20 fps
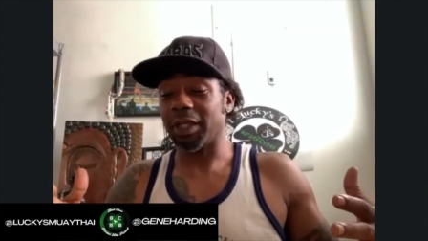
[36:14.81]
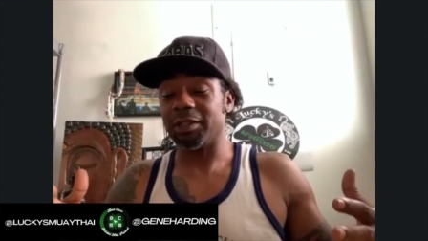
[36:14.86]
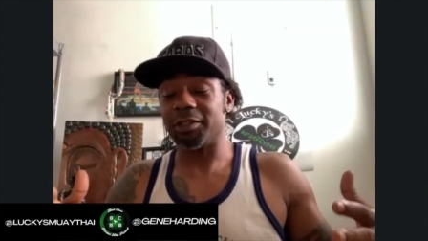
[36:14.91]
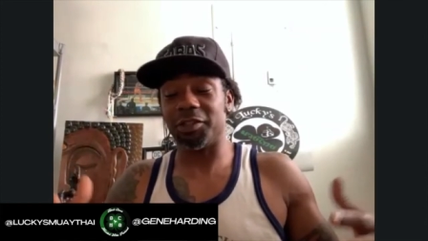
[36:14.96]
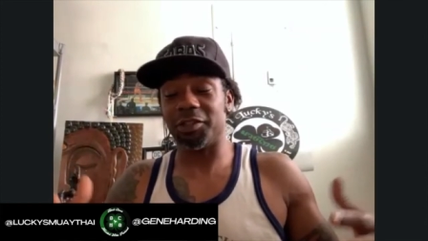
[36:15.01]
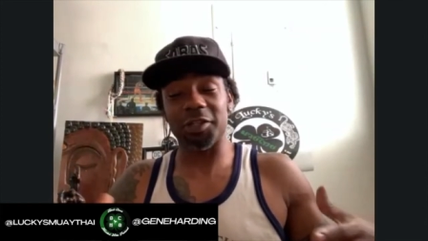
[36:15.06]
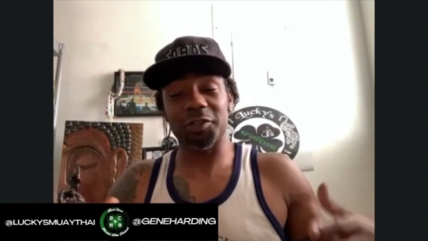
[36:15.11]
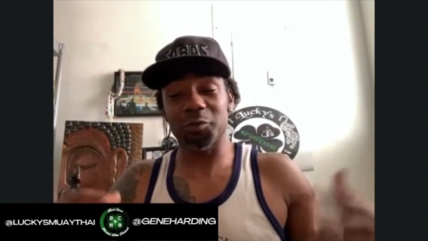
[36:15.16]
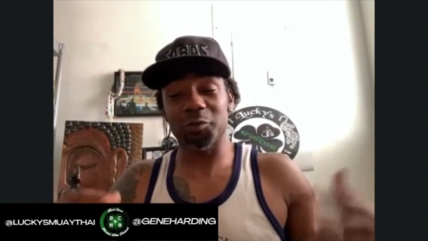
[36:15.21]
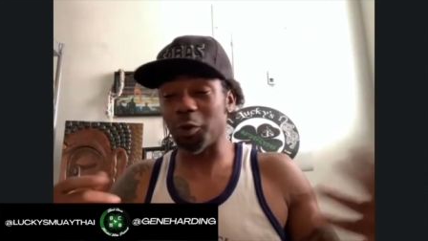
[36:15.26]

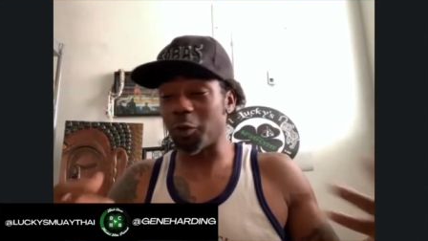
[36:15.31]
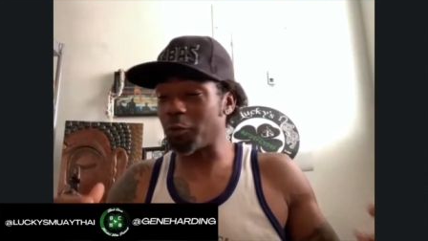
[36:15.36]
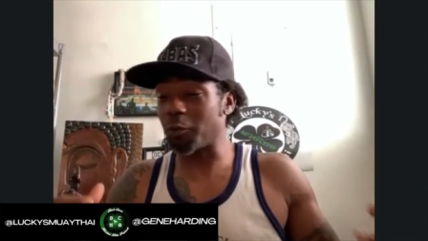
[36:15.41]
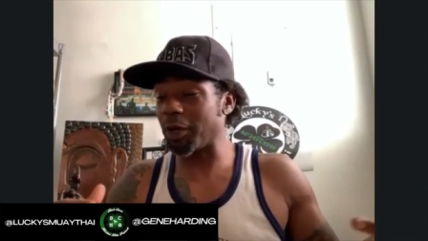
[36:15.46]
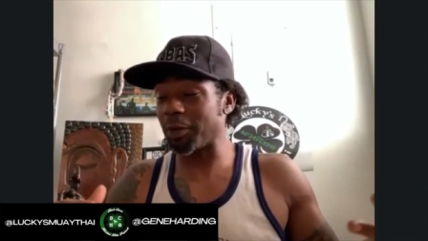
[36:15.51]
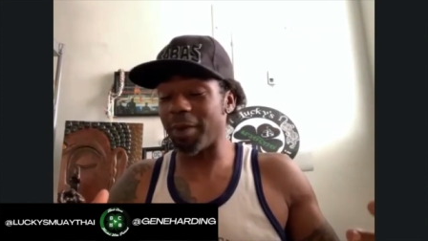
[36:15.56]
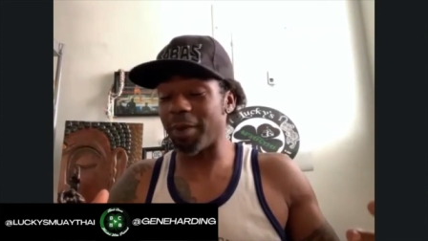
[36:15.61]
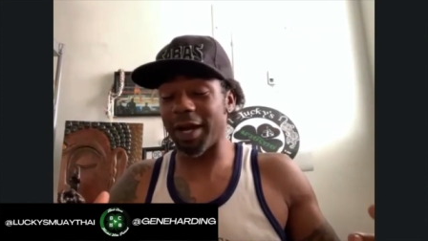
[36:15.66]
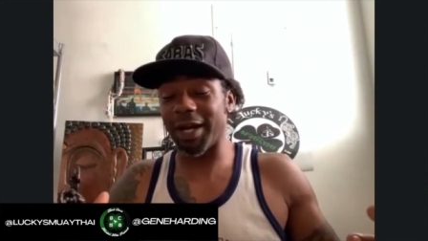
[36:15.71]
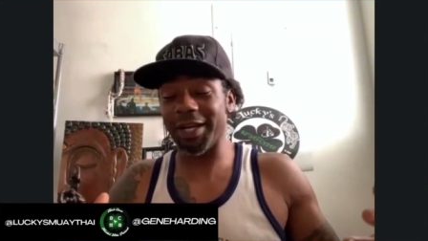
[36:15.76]
Just real
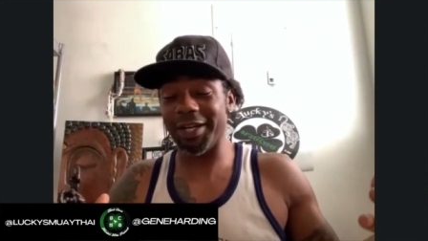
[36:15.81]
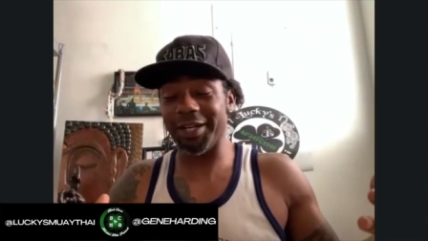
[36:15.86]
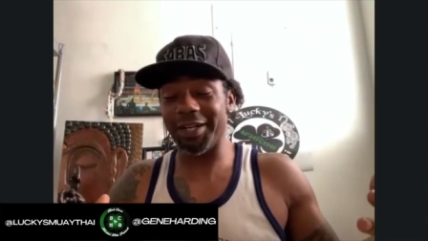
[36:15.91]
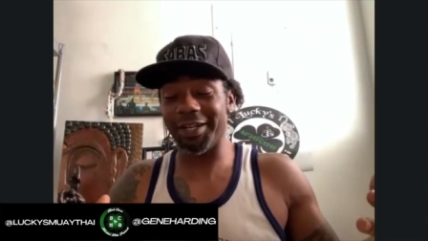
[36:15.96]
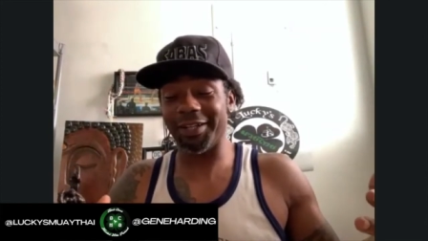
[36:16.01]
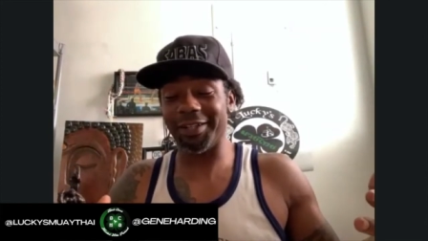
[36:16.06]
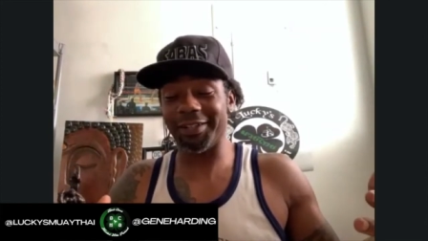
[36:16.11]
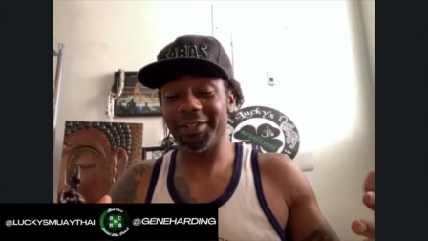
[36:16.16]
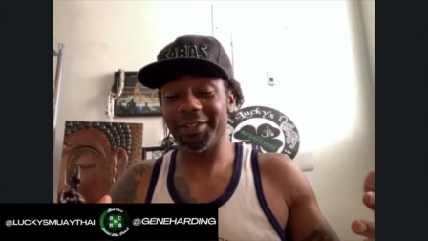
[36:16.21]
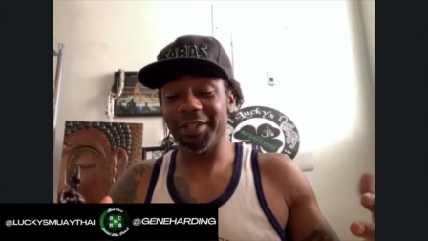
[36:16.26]
quick, my
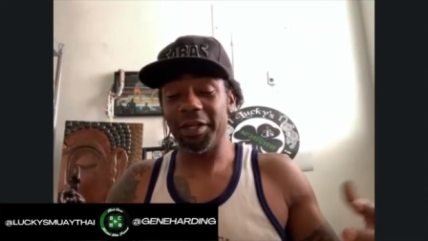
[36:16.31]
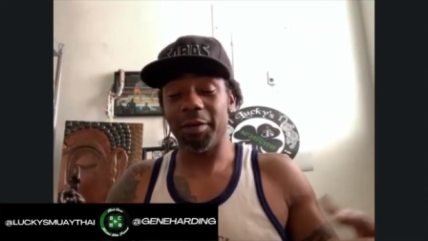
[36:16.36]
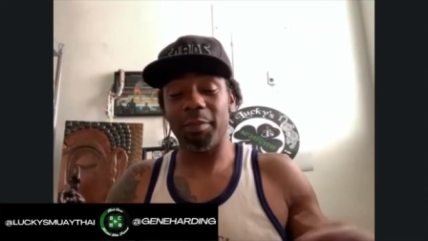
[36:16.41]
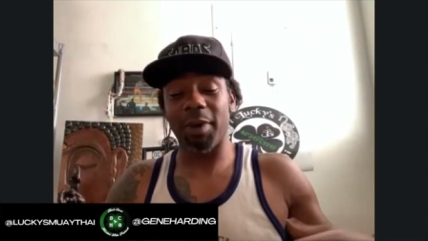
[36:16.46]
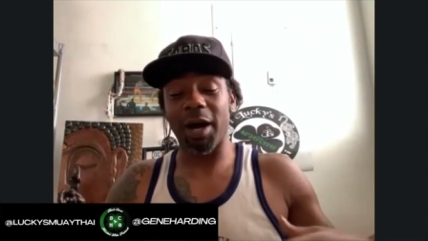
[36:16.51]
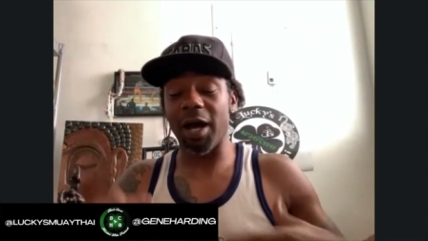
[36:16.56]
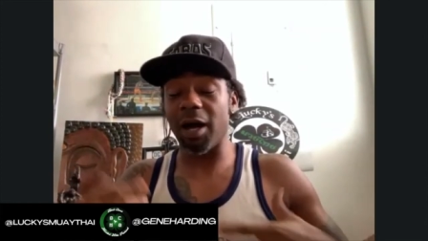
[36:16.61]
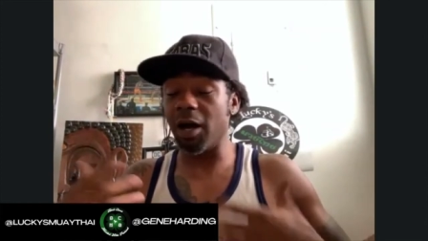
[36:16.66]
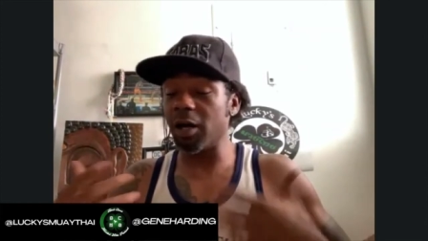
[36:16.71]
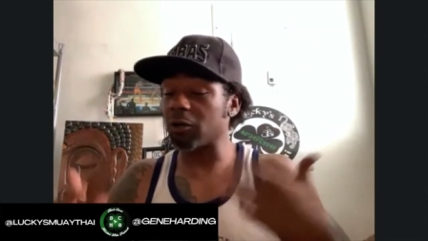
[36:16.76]

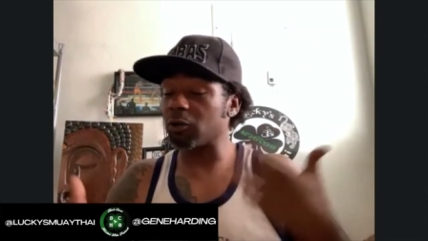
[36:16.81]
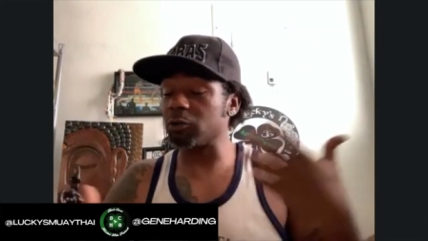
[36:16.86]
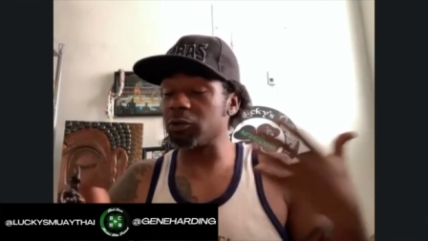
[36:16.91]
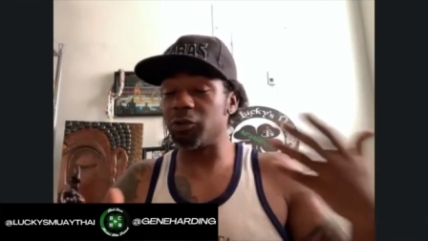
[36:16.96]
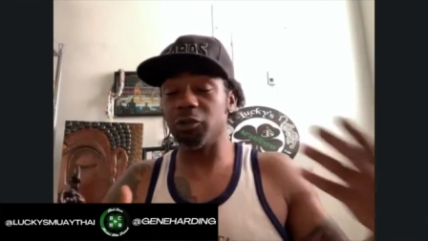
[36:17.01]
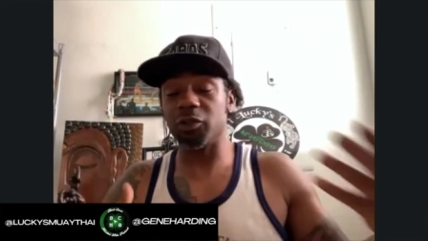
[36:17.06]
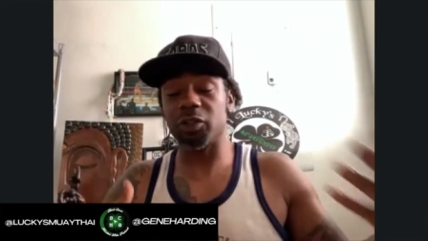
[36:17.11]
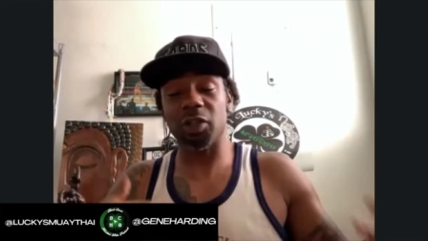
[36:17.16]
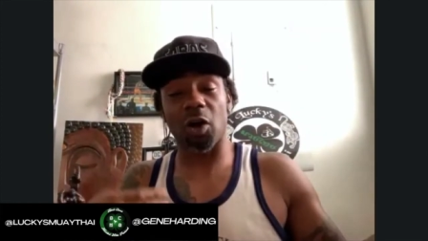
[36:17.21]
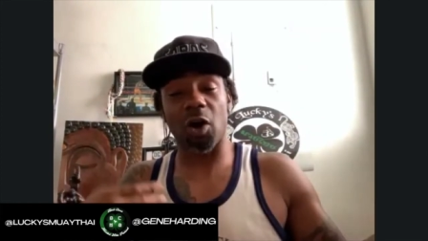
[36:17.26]
uncles
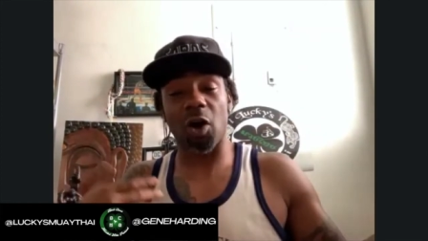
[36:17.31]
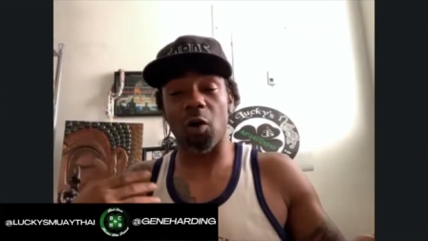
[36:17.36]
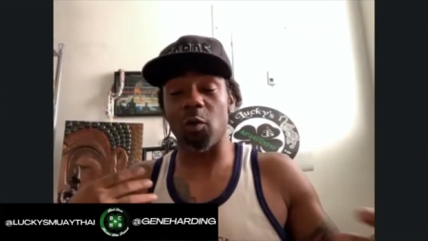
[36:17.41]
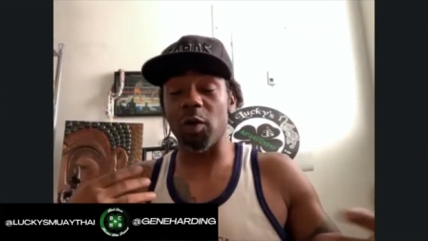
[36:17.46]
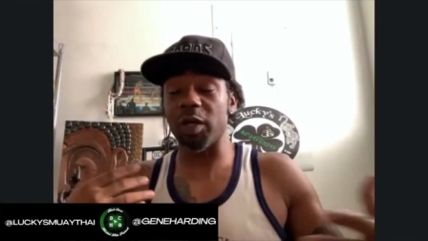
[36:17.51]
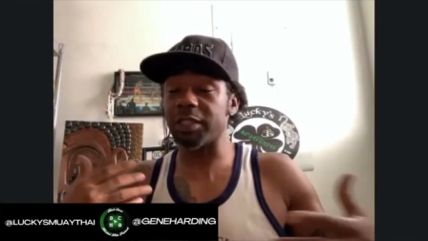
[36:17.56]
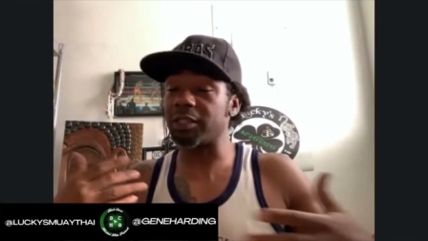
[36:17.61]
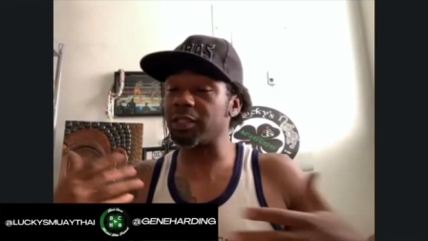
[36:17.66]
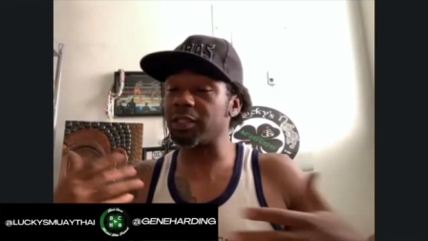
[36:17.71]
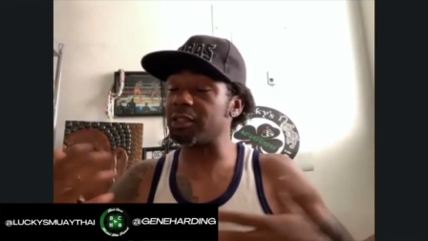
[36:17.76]
used to
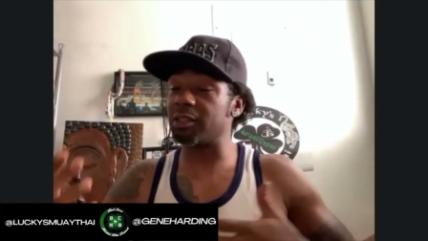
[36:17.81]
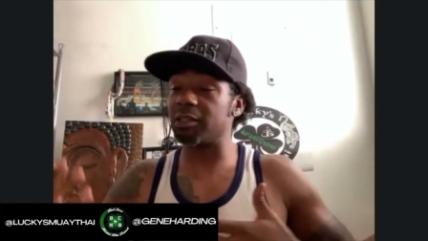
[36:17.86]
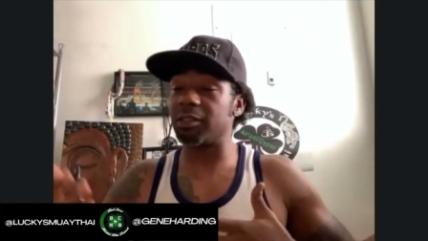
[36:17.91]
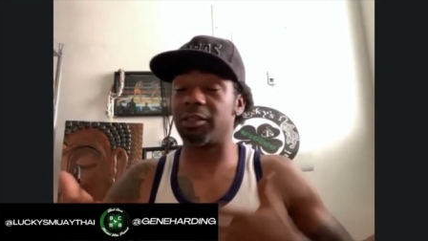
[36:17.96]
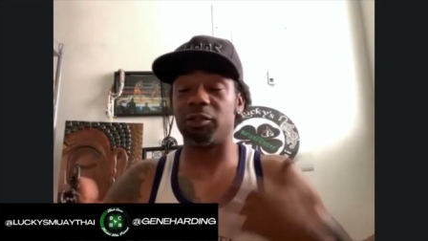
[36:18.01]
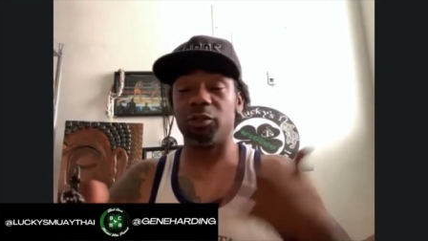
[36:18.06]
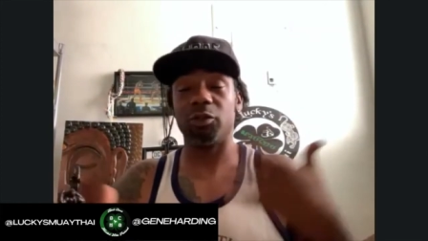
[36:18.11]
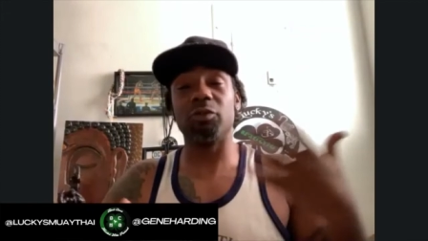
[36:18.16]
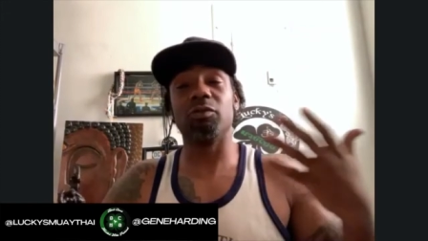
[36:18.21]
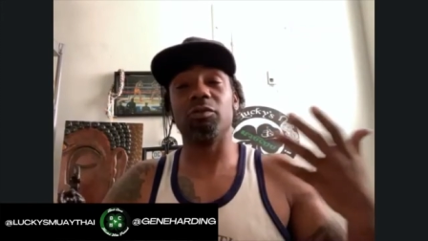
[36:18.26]
always listen
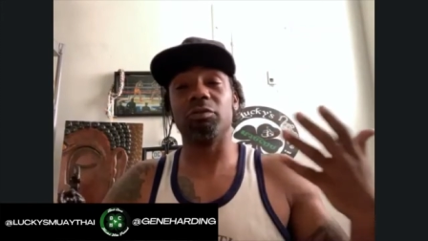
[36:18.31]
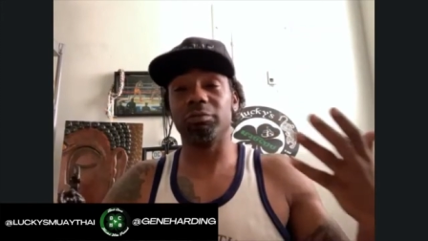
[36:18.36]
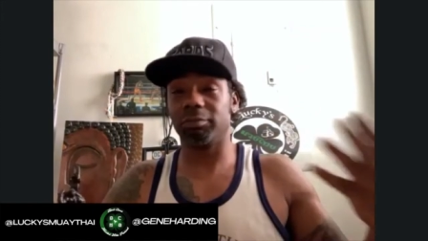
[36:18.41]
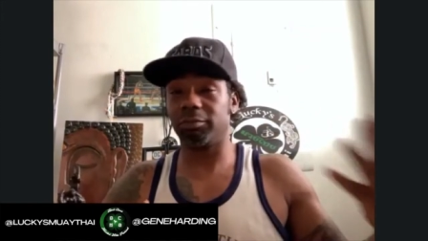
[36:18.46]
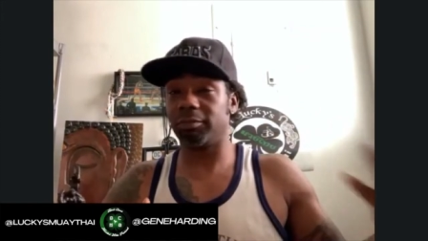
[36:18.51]
to,